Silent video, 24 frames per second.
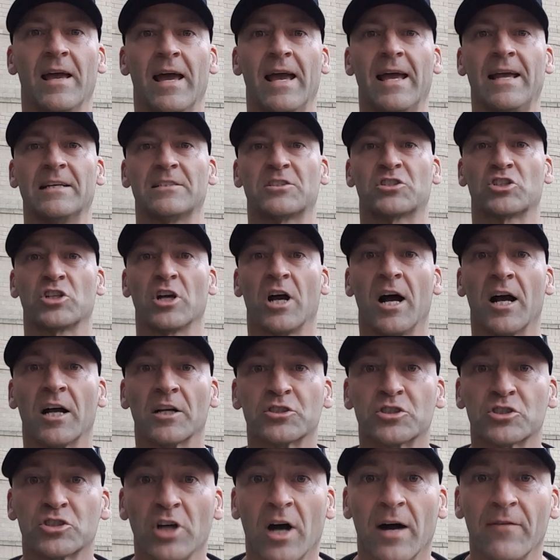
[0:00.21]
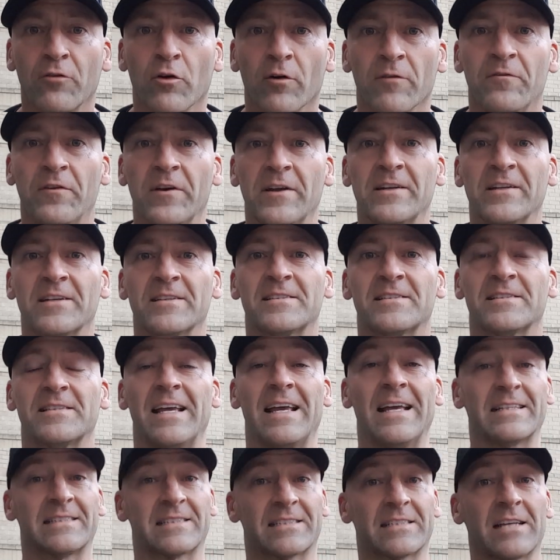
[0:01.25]
Hey, it's Josh, Top Form Fitness.
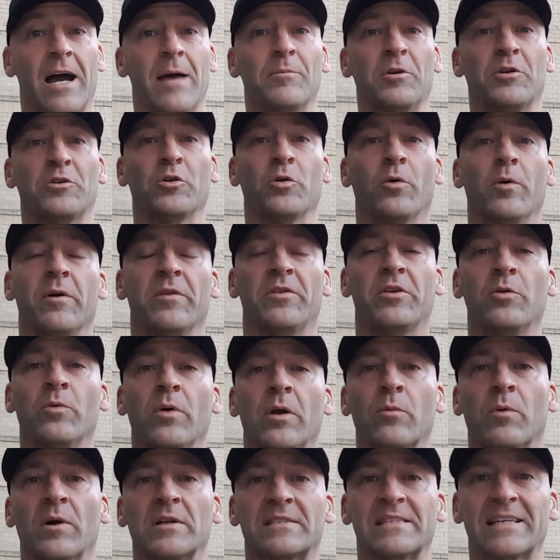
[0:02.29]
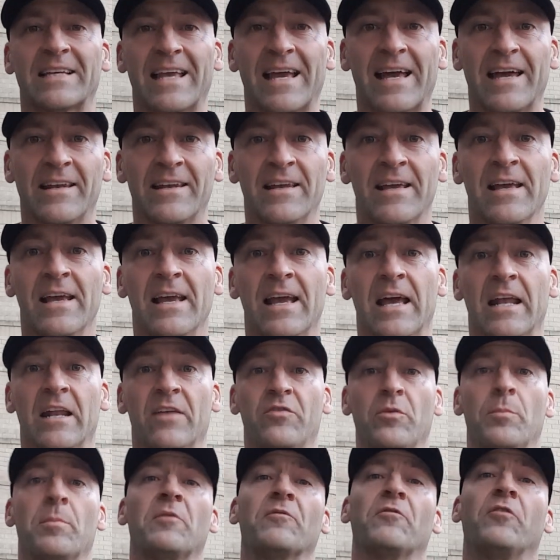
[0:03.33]
It's time to do it with Hewitt once again. And if
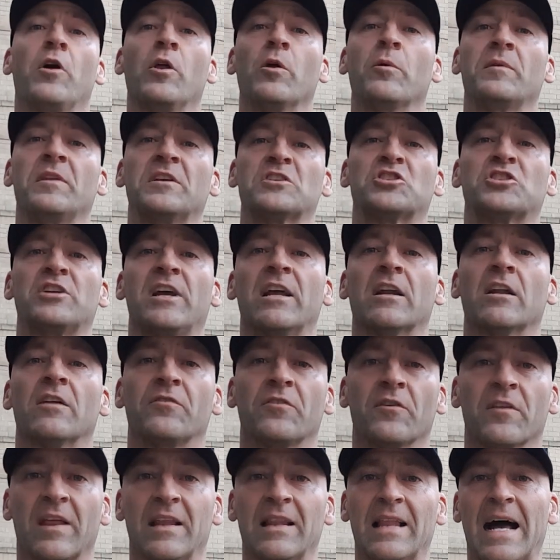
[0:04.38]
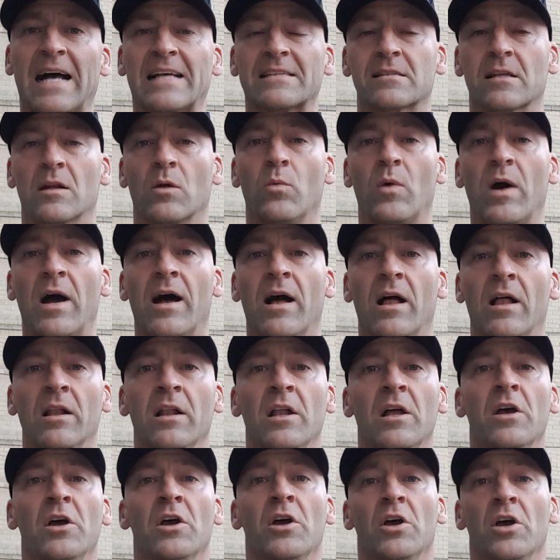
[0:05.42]
you've been following this channel for the last little while,
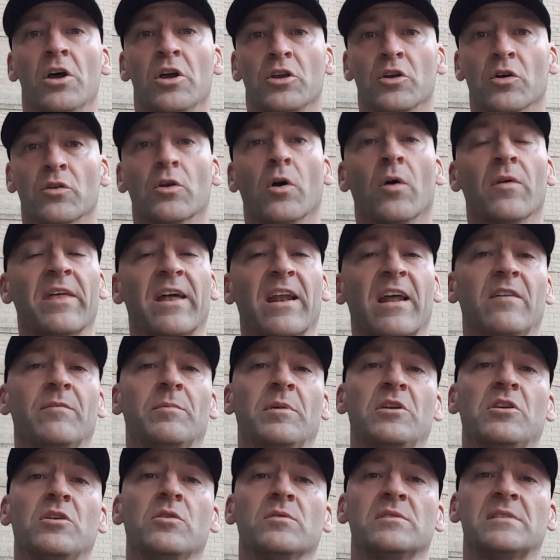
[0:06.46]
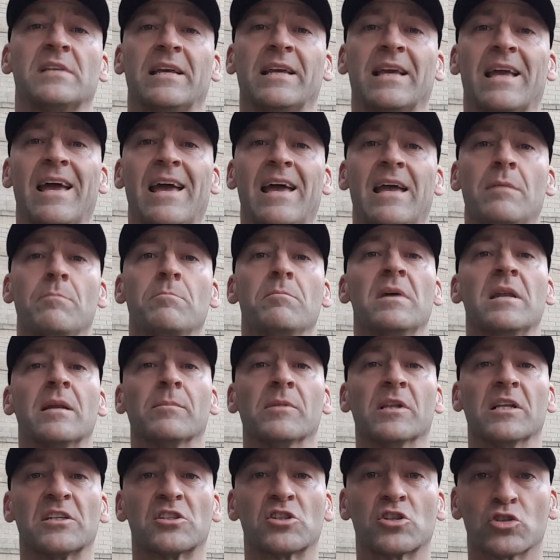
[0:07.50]
you'll know that I've been using a
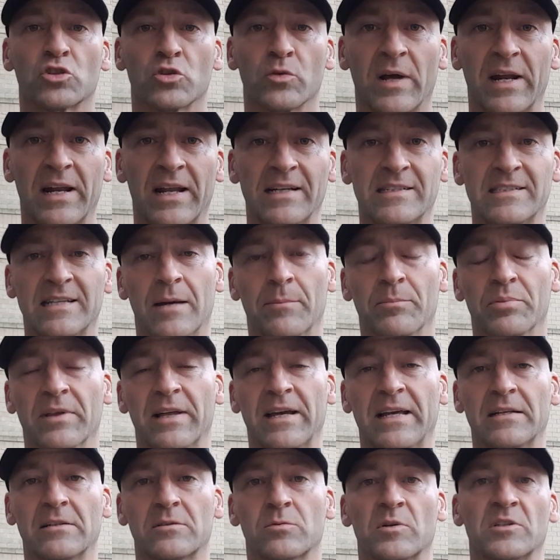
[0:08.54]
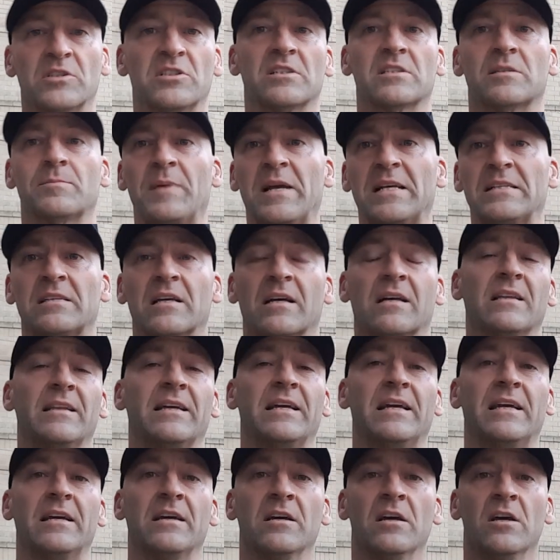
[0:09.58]
minimalist training template, which is
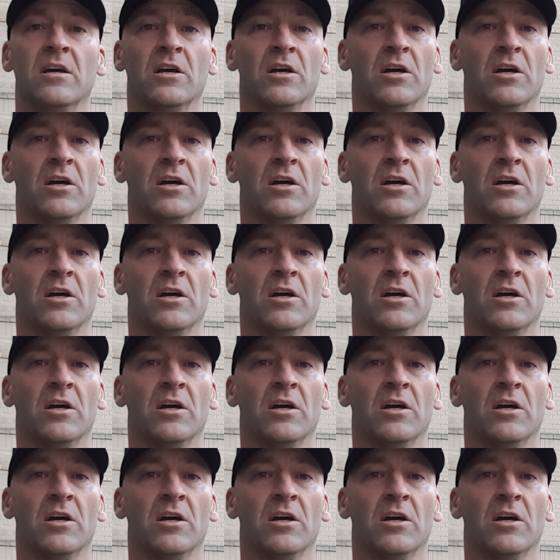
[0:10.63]
basically